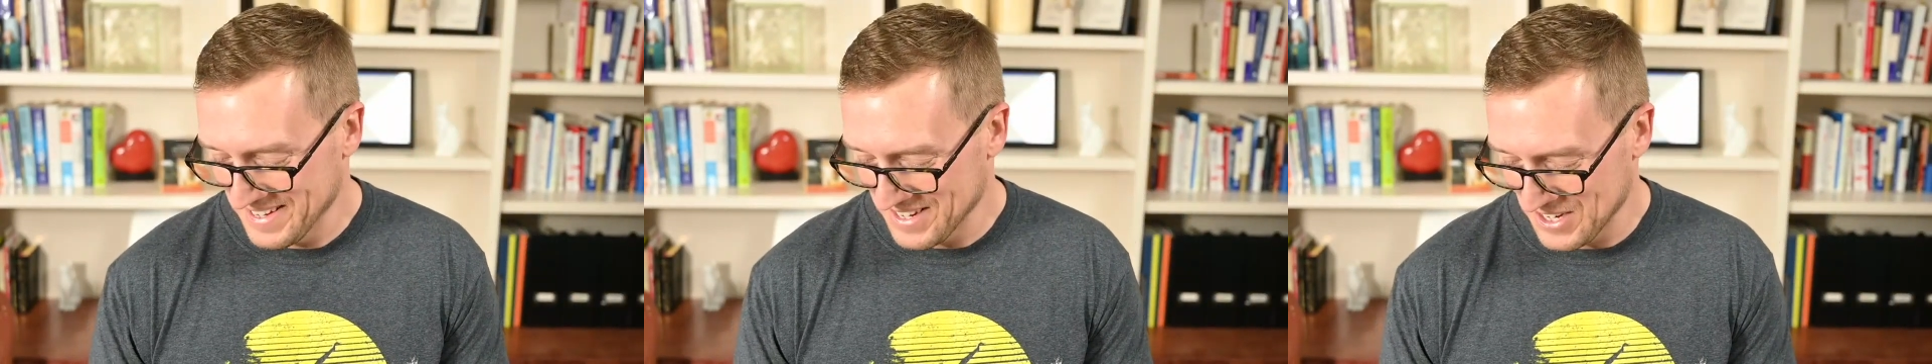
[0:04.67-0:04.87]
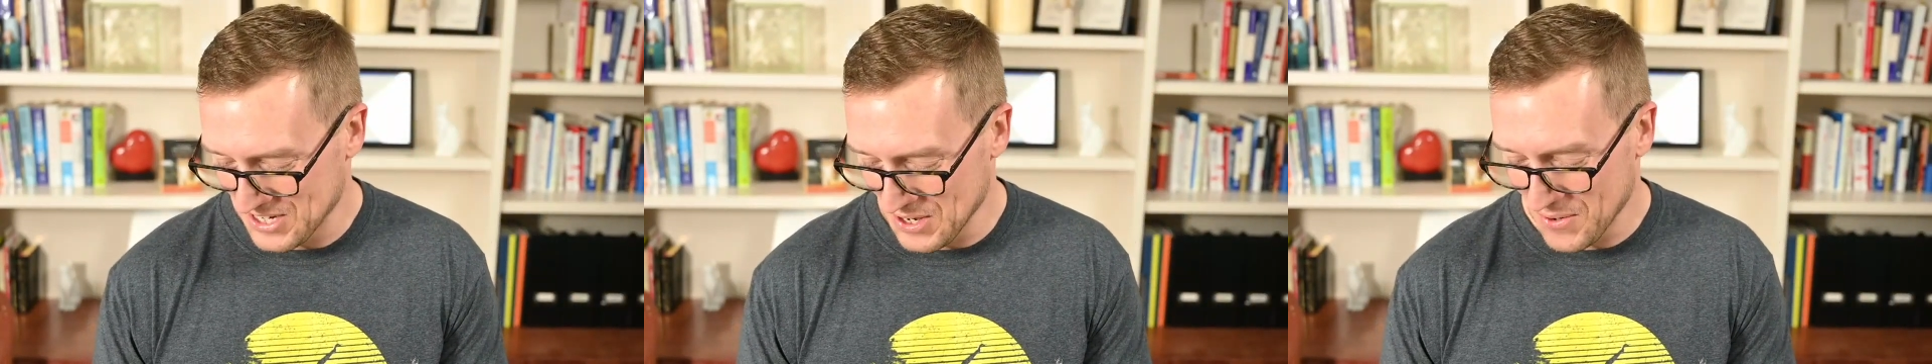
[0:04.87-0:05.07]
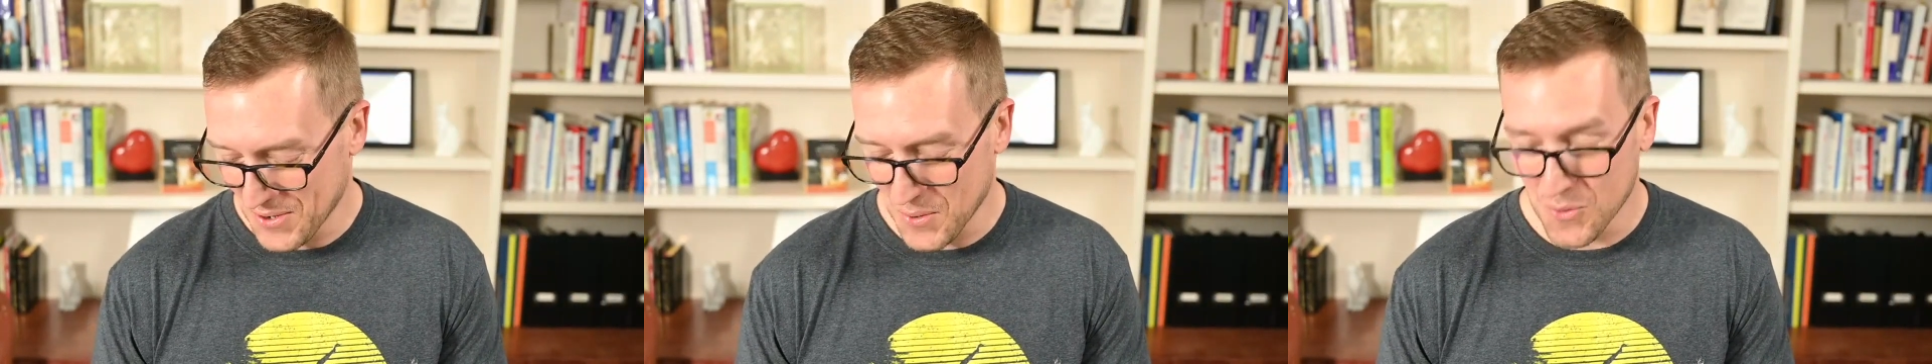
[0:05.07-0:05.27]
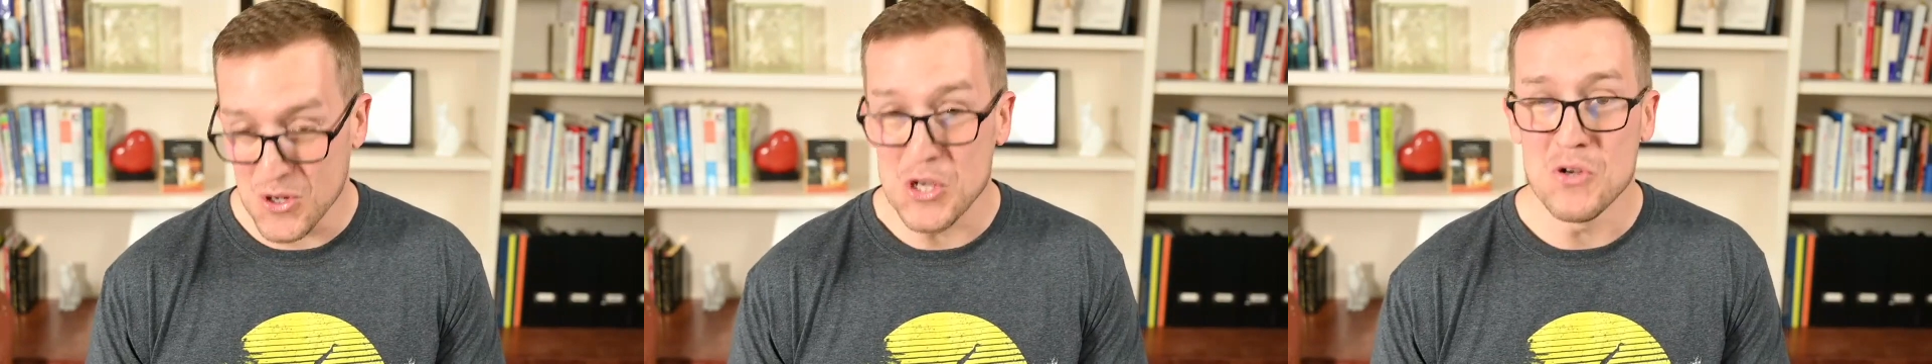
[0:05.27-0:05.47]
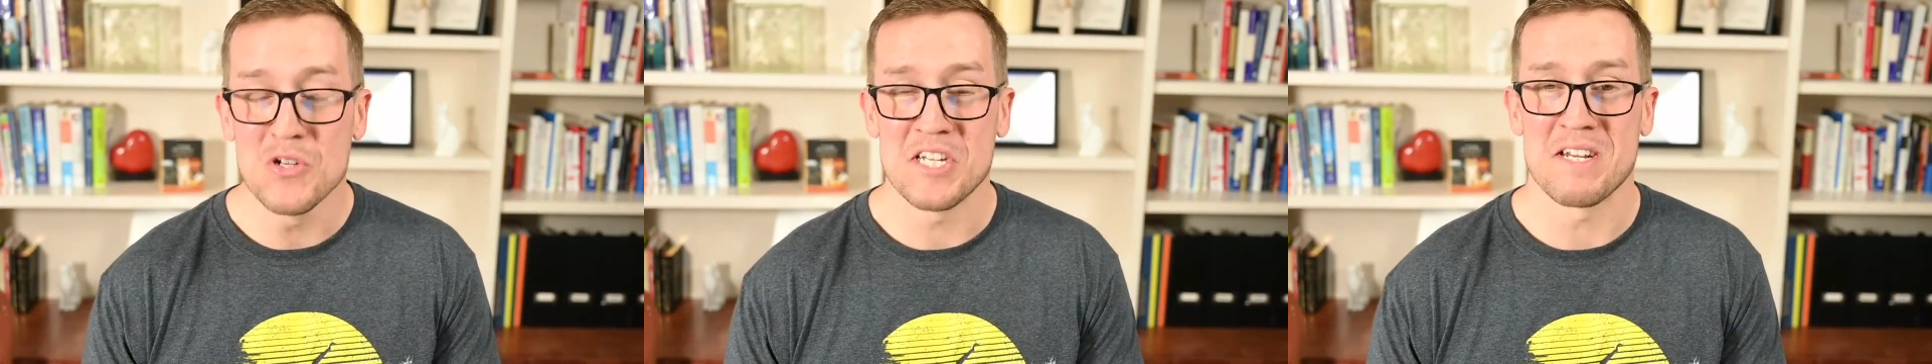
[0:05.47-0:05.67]
soda
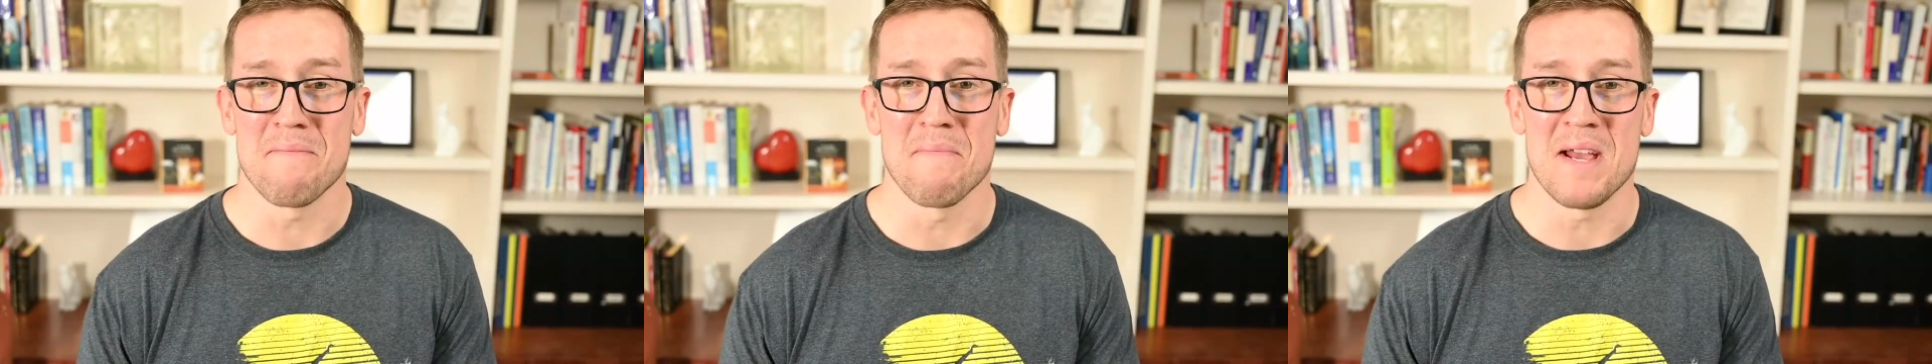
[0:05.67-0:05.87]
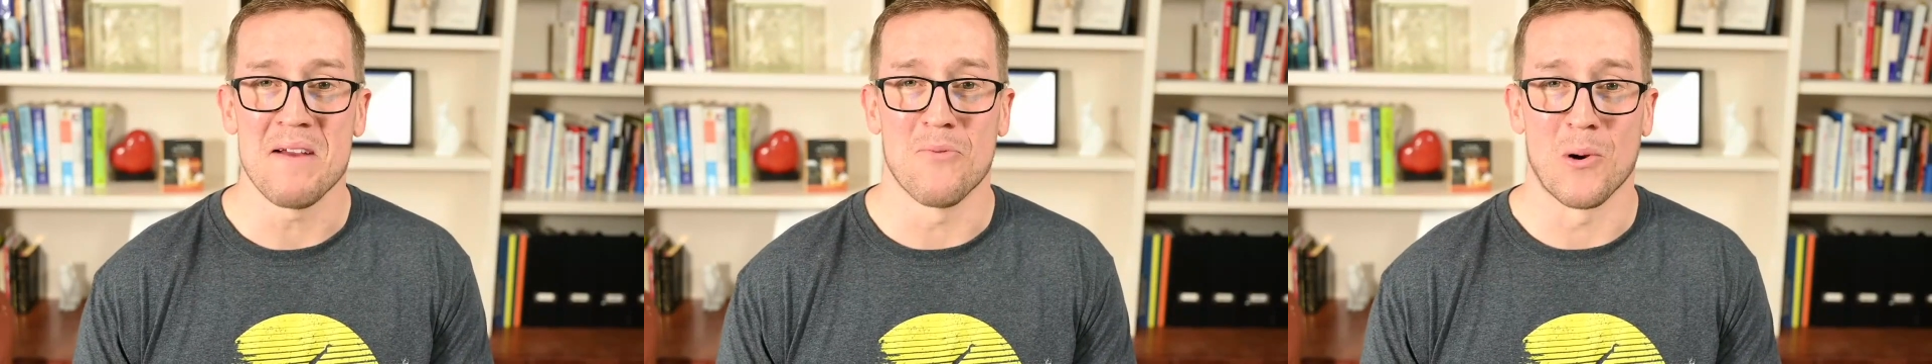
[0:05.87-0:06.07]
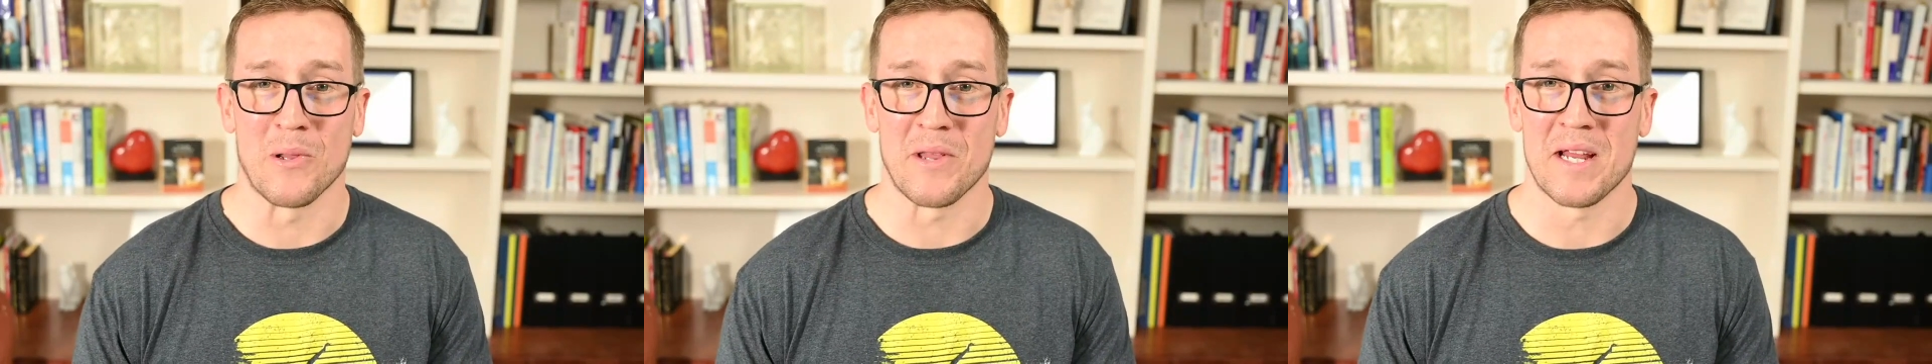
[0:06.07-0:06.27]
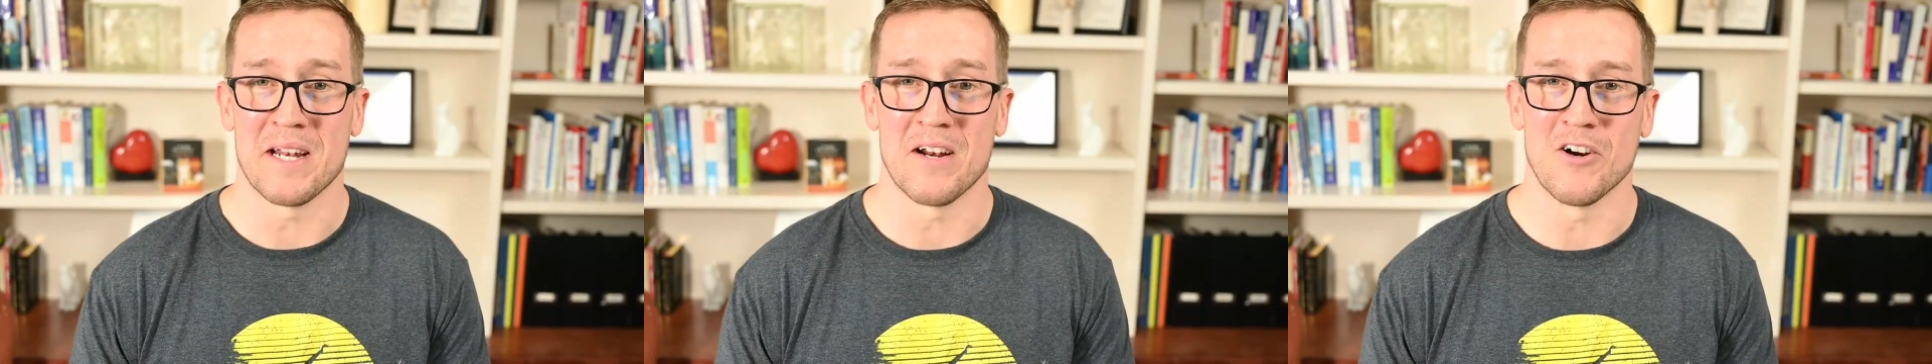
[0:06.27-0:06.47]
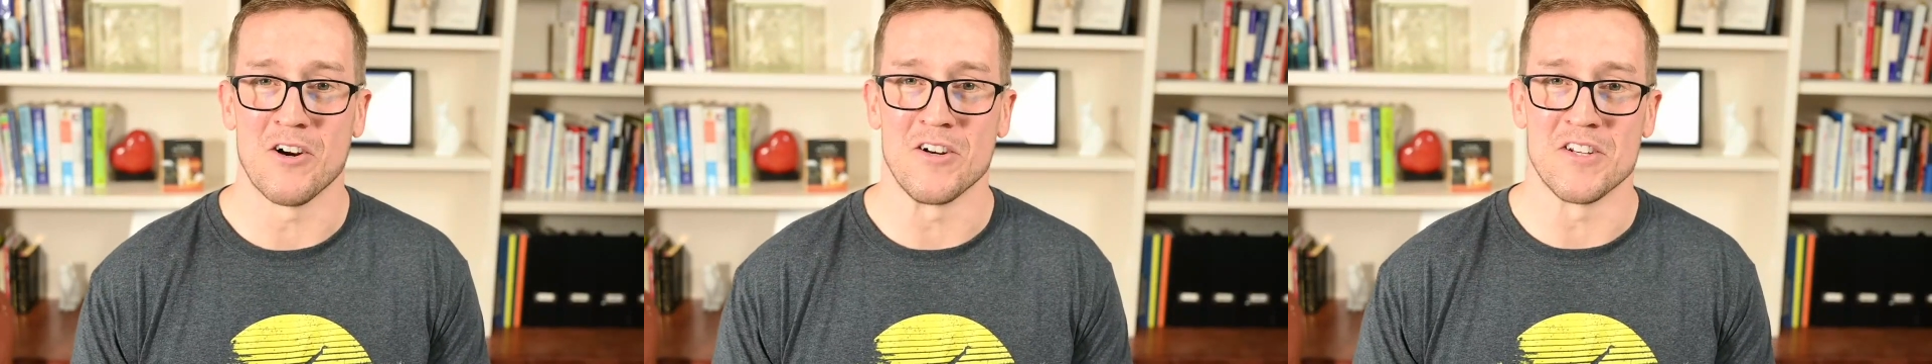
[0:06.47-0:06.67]
used to be really
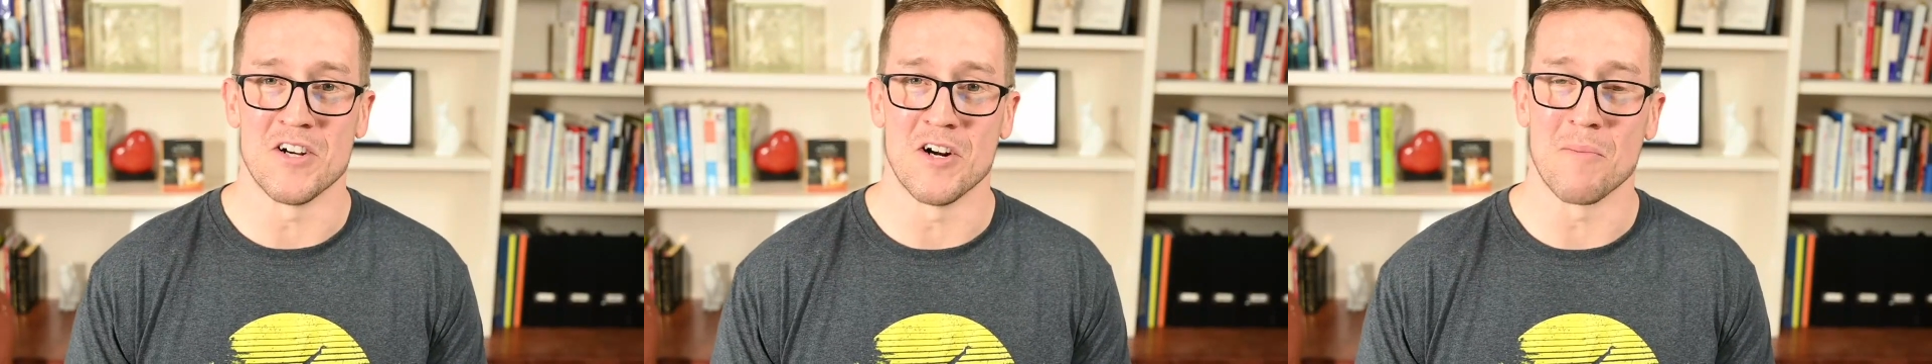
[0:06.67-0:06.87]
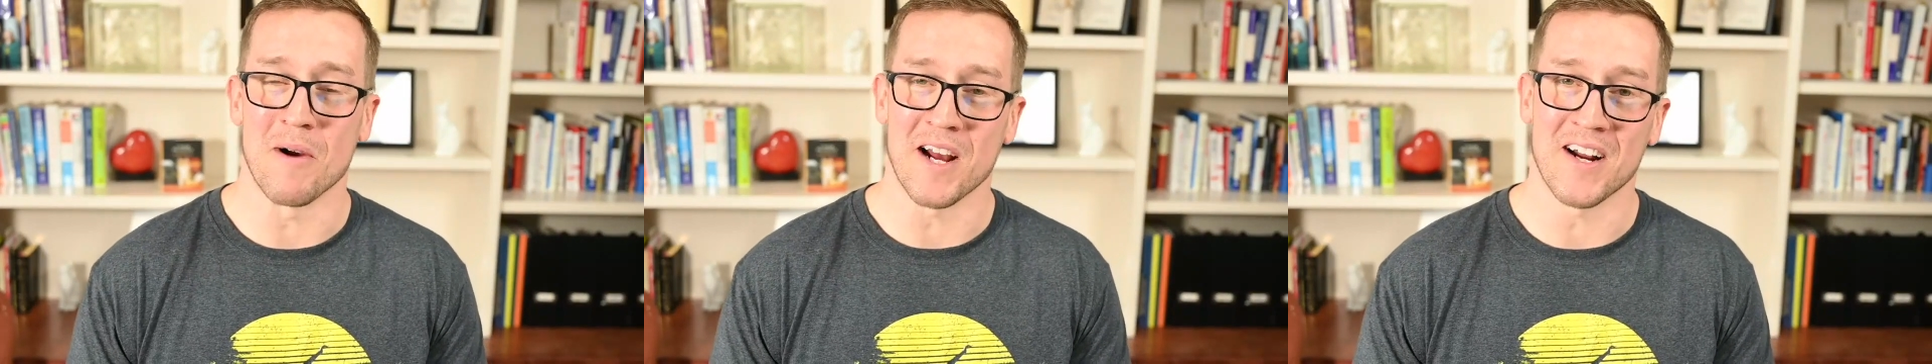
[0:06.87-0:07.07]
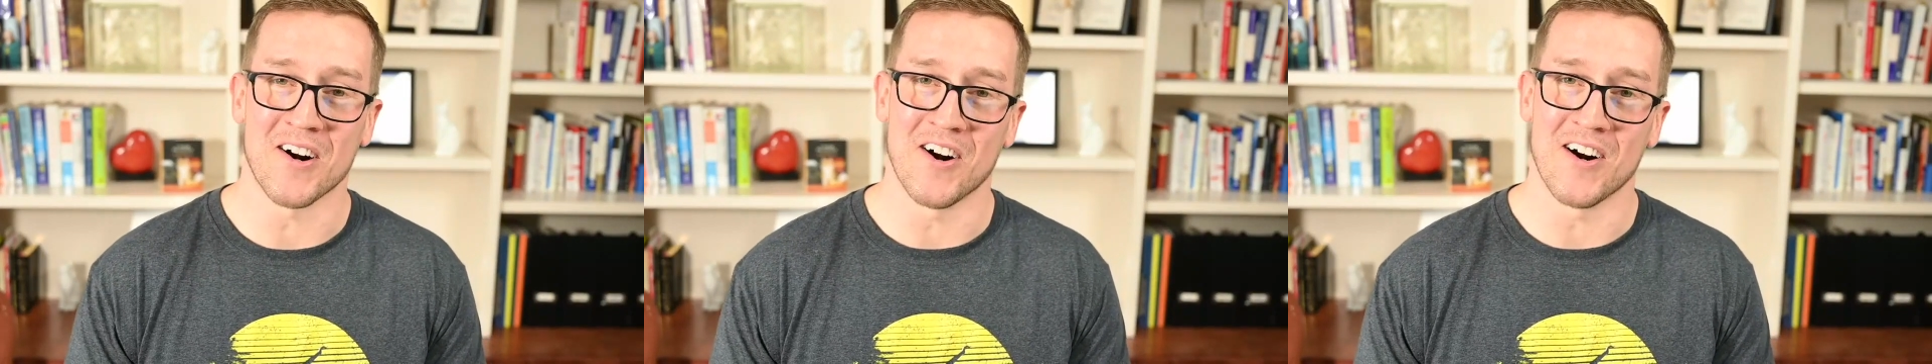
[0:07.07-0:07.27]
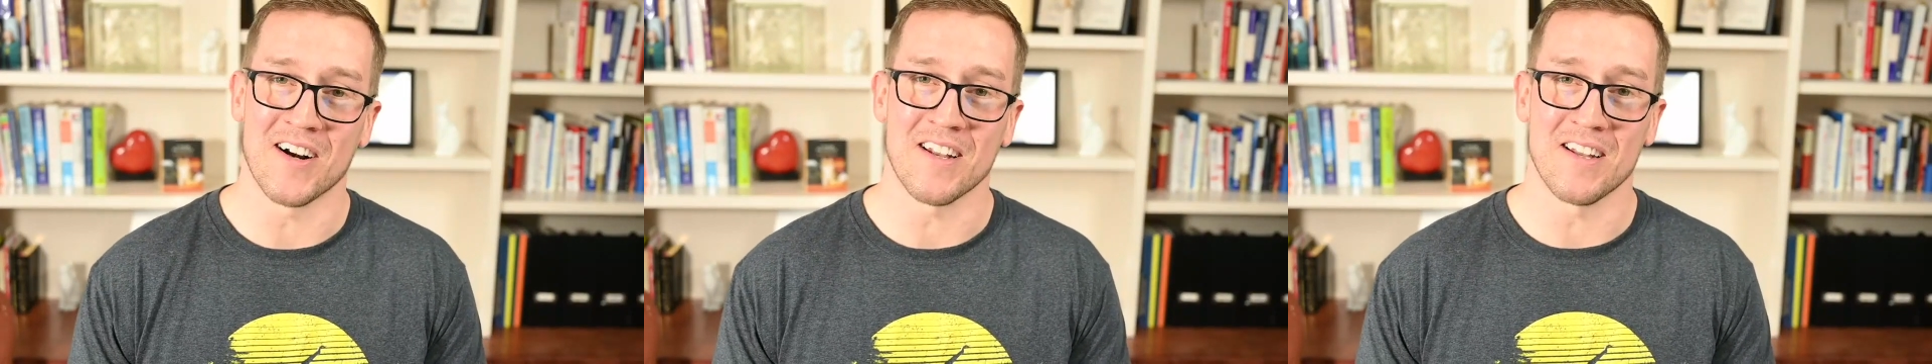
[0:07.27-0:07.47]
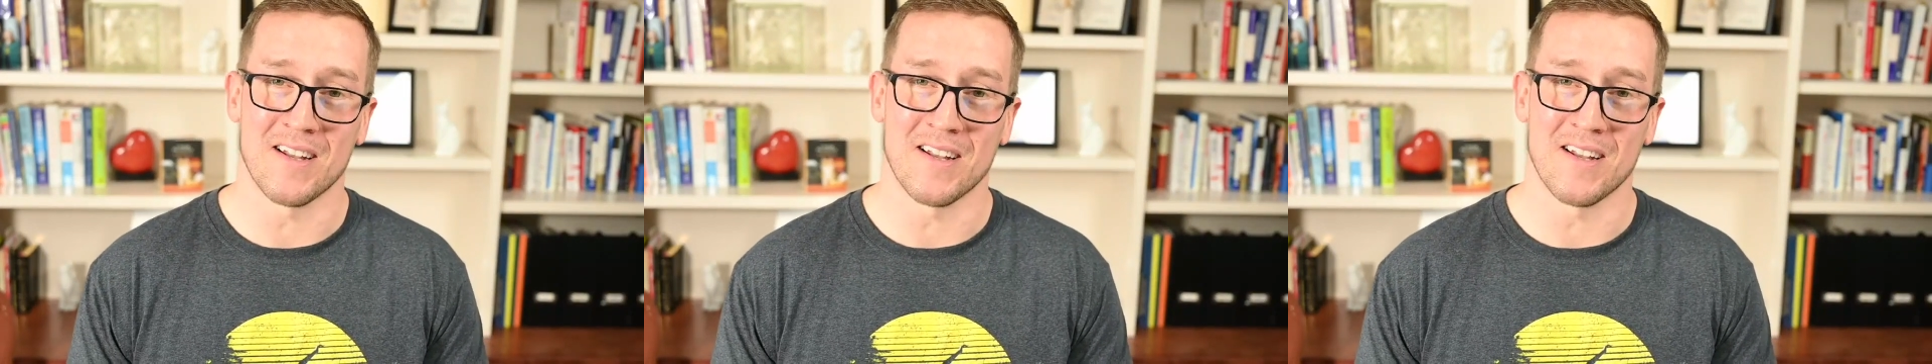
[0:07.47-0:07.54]
near and dear to my heart.